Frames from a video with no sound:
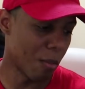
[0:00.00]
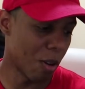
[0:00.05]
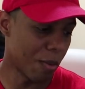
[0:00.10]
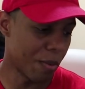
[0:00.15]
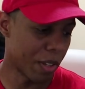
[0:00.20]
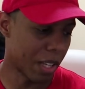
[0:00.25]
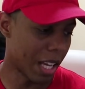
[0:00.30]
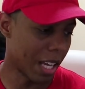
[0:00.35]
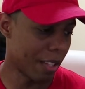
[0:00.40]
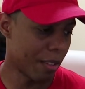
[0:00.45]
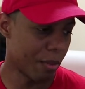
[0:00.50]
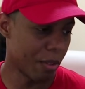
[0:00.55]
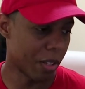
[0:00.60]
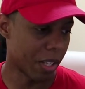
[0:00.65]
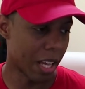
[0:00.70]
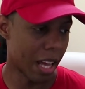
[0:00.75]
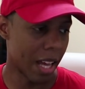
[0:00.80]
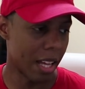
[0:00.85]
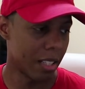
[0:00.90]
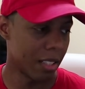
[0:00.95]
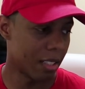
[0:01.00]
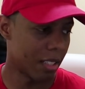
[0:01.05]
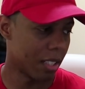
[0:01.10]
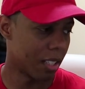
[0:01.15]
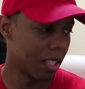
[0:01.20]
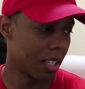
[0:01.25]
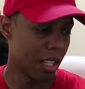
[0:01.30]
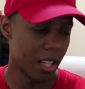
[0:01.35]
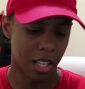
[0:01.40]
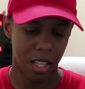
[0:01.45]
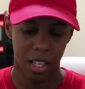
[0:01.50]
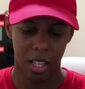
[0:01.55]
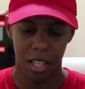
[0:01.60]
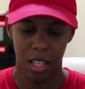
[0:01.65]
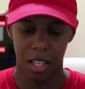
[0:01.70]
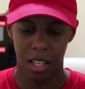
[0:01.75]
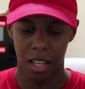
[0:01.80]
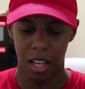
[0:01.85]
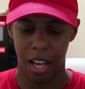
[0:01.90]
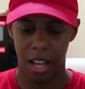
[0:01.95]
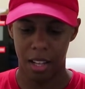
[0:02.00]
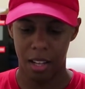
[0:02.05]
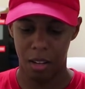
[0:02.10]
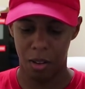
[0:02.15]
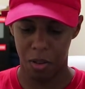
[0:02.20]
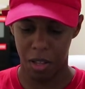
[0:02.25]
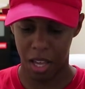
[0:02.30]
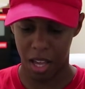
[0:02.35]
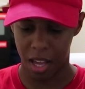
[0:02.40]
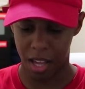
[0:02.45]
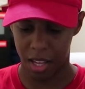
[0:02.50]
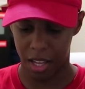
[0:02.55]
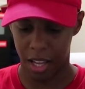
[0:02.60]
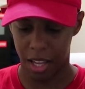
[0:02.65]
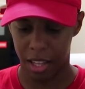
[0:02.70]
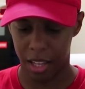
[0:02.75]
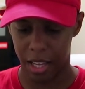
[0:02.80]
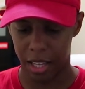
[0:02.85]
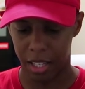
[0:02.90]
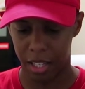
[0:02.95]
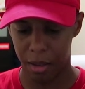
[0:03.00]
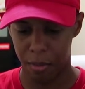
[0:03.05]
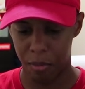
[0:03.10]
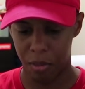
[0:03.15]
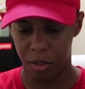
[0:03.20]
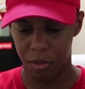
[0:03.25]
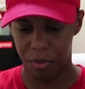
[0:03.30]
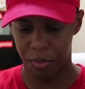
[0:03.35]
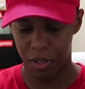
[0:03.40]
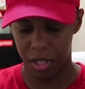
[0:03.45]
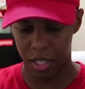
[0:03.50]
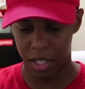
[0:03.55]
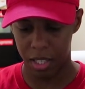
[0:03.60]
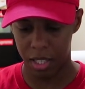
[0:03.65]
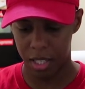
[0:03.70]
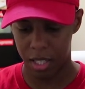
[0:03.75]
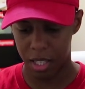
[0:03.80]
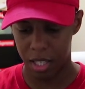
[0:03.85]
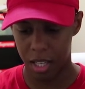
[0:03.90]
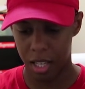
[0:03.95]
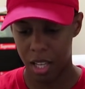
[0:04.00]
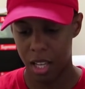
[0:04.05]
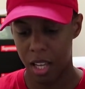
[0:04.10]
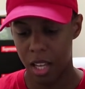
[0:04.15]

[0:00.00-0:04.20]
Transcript: the multi case for you guys. I know y'all how y'all like your Mophies.